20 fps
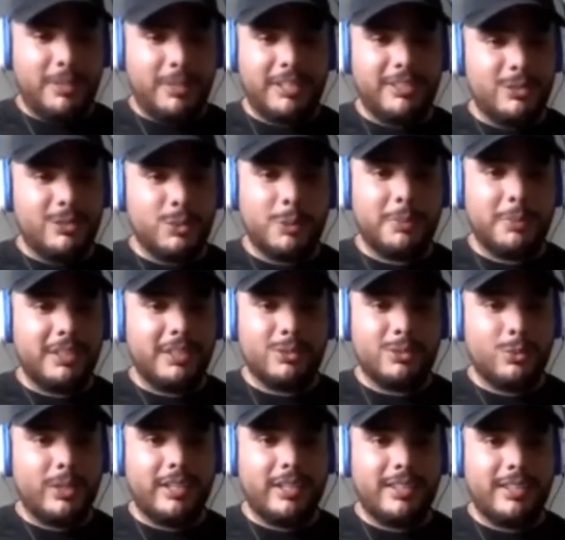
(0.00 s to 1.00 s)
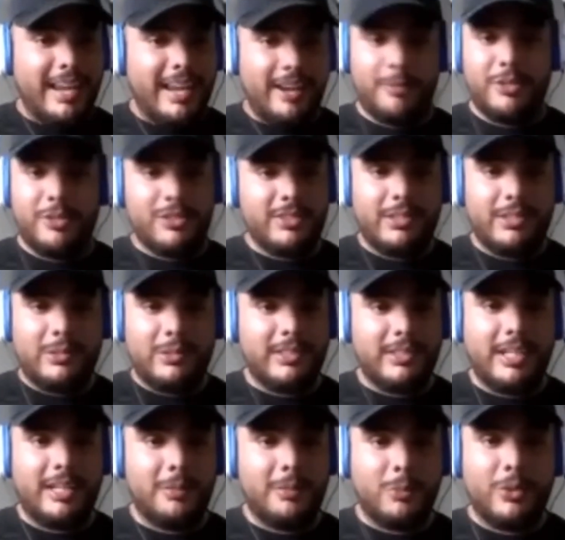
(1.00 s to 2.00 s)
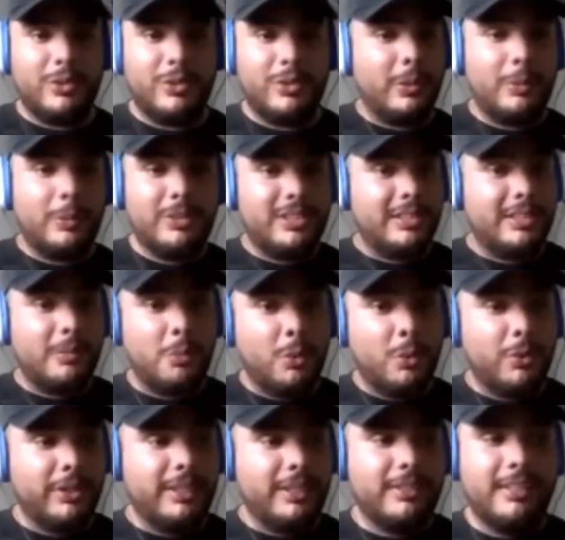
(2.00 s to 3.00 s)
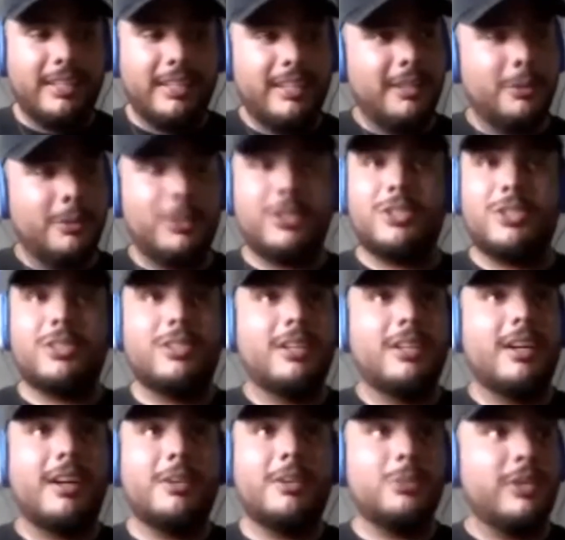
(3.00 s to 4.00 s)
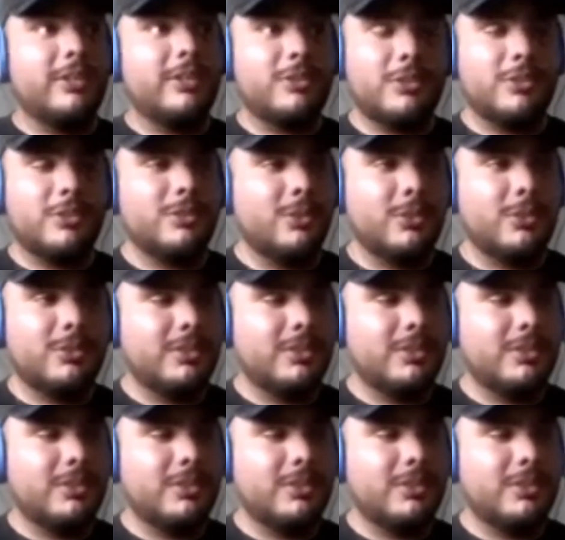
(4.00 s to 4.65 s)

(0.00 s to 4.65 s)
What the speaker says: dripping sweat every single game, whether it was in the morning, which God rest their souls,